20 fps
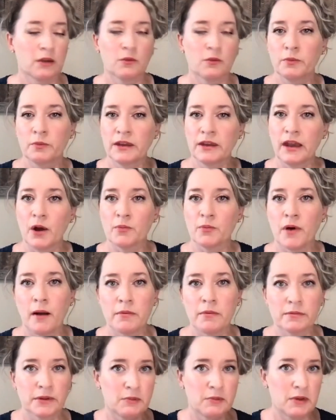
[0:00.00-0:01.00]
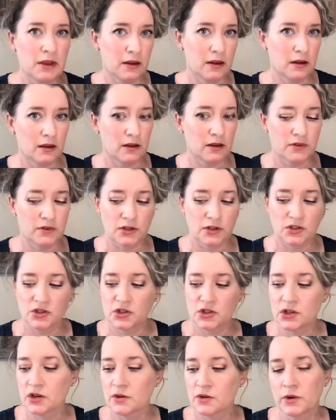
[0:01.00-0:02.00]
It will be out probably beginning of next
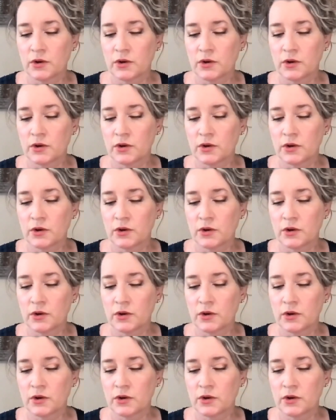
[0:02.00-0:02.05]
year.